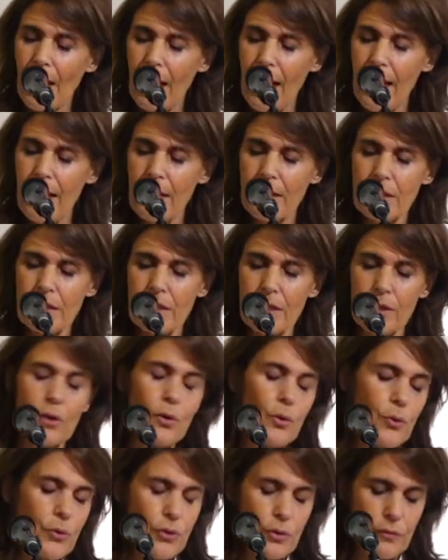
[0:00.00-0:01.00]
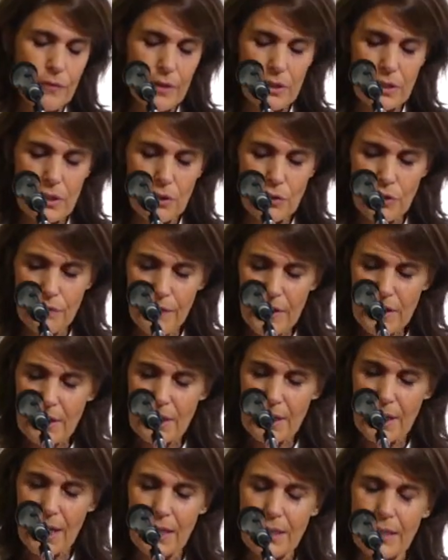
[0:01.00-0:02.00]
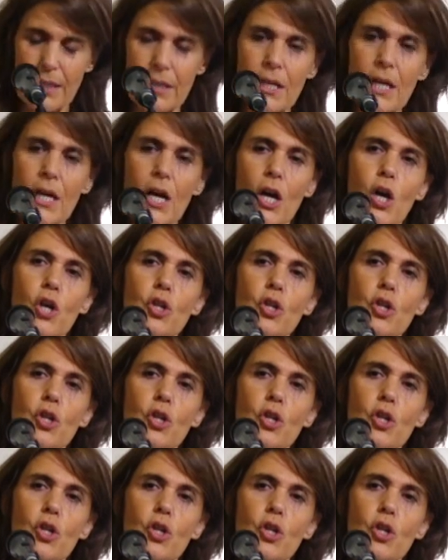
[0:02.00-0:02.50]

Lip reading: and also very sophisticated.